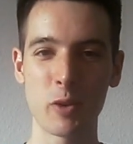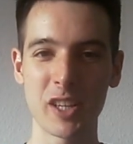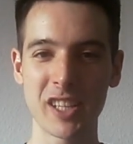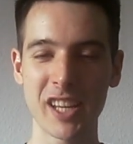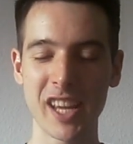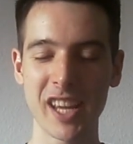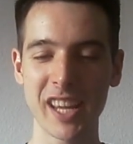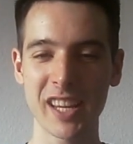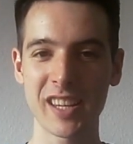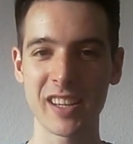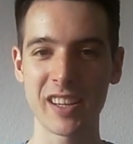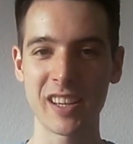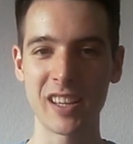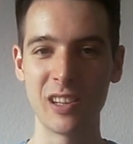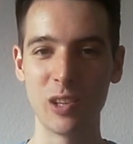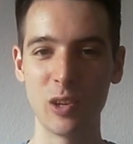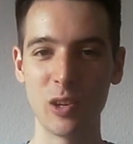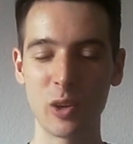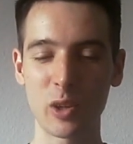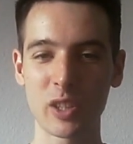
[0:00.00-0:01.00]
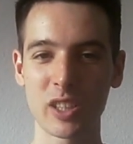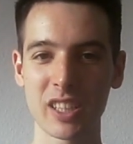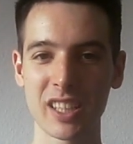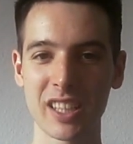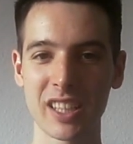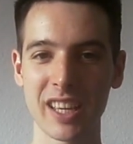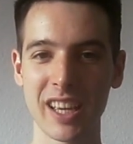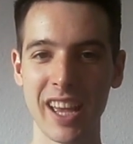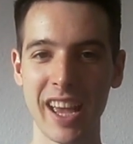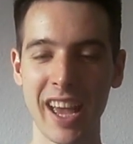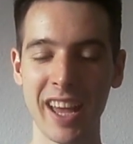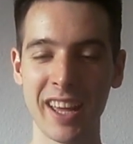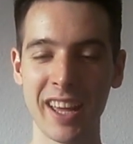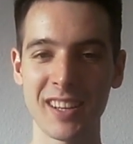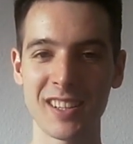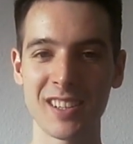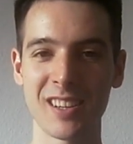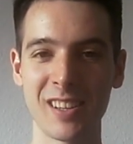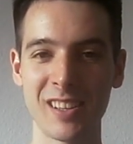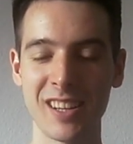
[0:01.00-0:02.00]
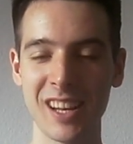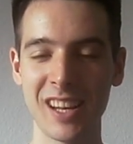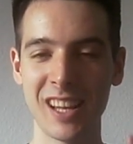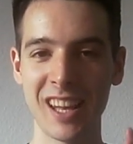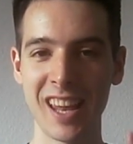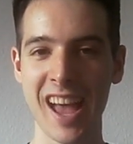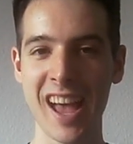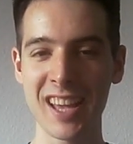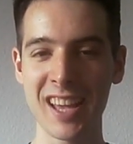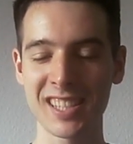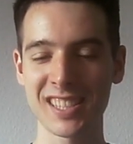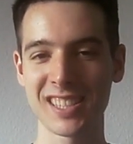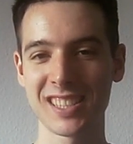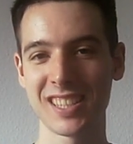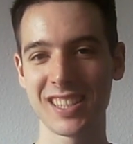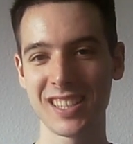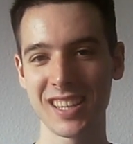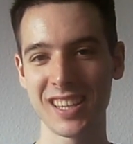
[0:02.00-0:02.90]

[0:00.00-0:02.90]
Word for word: taking a look at the last